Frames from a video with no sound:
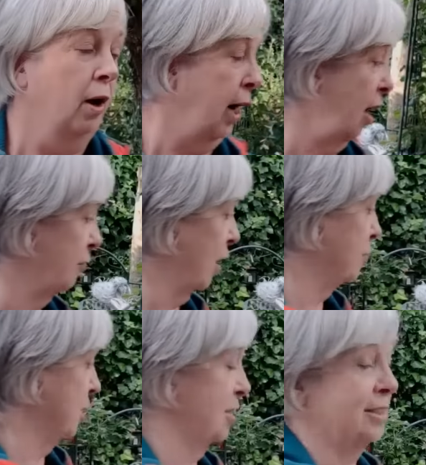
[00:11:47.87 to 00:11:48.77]
I have
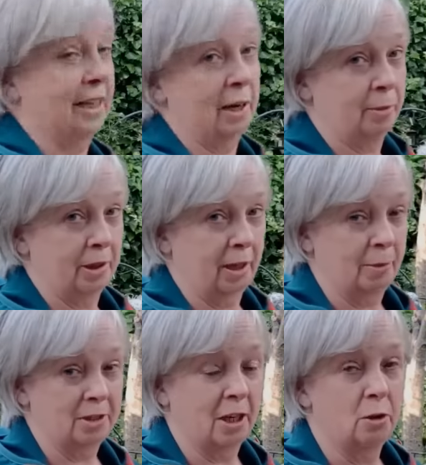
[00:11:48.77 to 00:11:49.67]
left this deliberately
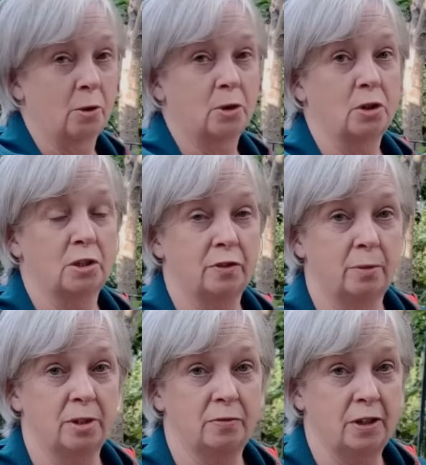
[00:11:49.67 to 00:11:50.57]
because I knew I was going to
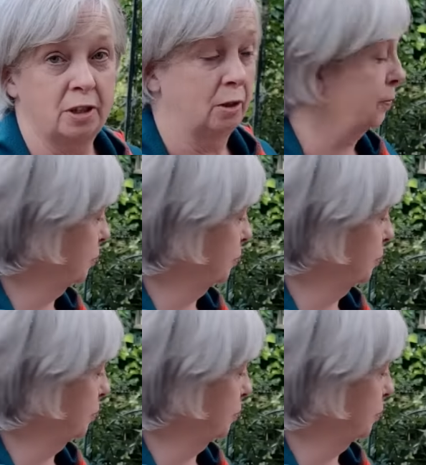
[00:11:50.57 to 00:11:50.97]
film this video.